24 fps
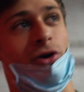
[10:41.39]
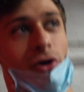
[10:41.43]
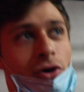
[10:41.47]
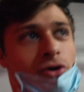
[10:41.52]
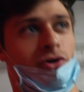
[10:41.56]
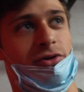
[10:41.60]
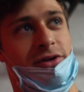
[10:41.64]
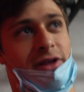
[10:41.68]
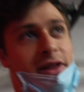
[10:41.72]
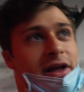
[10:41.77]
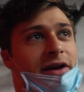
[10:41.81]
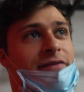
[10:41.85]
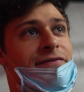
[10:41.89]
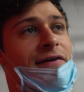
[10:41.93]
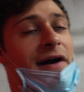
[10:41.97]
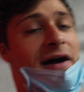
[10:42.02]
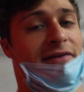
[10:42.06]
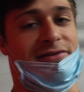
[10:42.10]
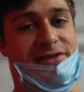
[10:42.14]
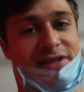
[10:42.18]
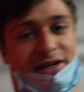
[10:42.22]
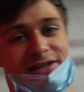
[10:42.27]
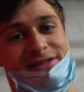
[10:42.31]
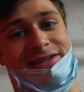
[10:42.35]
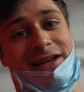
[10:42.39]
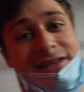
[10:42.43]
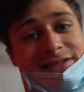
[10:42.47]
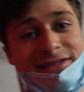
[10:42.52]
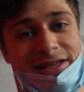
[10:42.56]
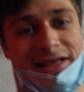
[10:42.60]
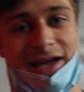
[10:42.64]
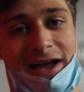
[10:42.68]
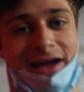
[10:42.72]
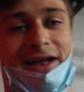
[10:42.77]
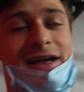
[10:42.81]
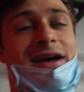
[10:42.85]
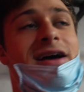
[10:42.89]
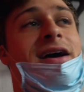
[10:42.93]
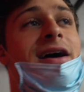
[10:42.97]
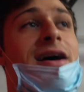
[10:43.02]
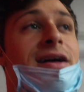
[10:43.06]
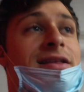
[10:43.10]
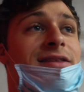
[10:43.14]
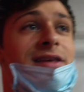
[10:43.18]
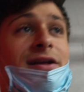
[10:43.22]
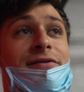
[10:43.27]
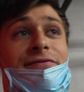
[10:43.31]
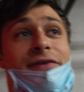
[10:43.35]
curl, did like five, six sets of that.
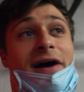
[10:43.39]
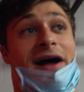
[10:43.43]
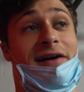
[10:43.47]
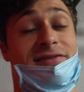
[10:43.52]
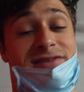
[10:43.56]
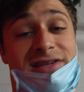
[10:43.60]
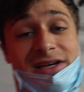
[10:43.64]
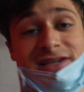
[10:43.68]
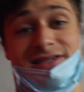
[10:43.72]
Did five,